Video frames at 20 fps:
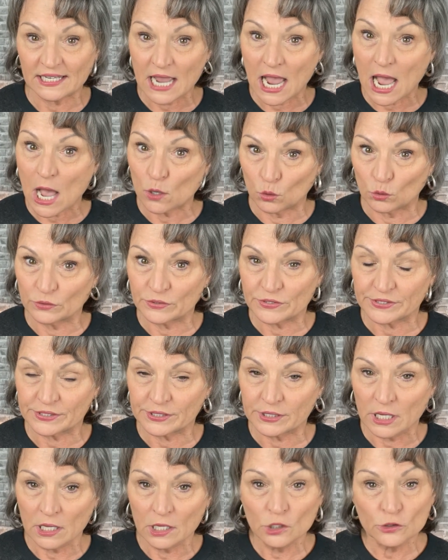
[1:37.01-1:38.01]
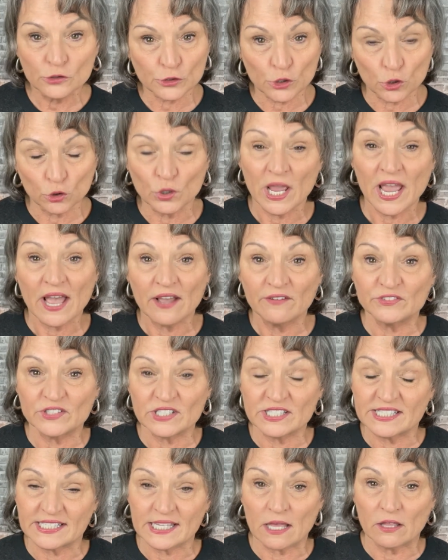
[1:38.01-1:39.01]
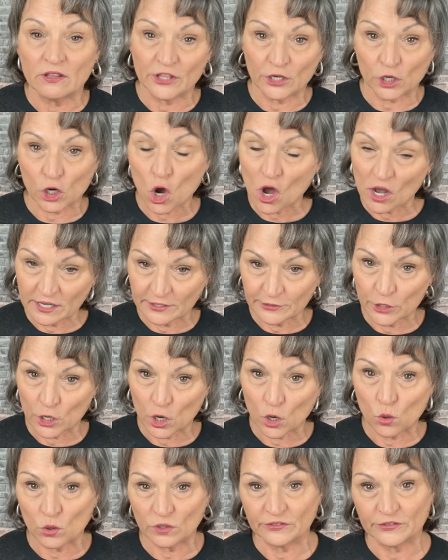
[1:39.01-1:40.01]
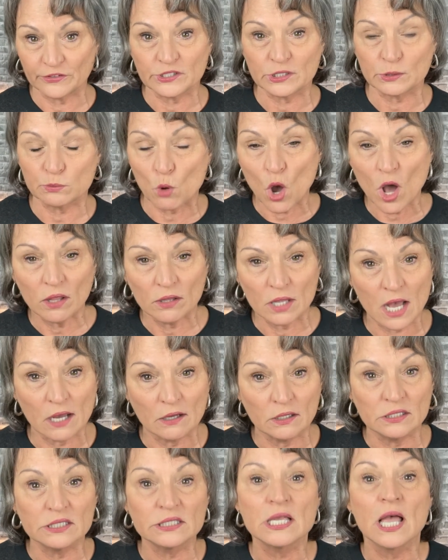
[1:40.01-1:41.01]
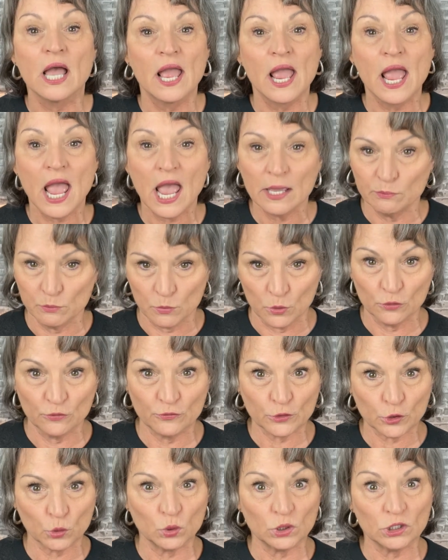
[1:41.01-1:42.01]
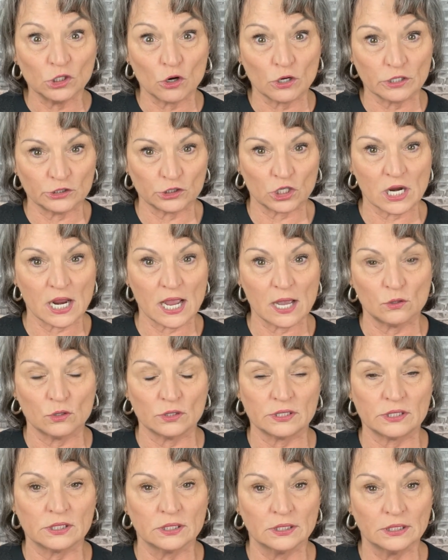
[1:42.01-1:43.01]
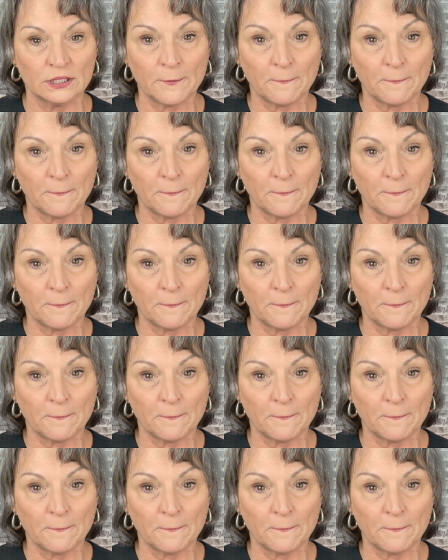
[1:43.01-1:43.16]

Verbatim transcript: house. So you have to sell the condo or the small house and move to a larger house.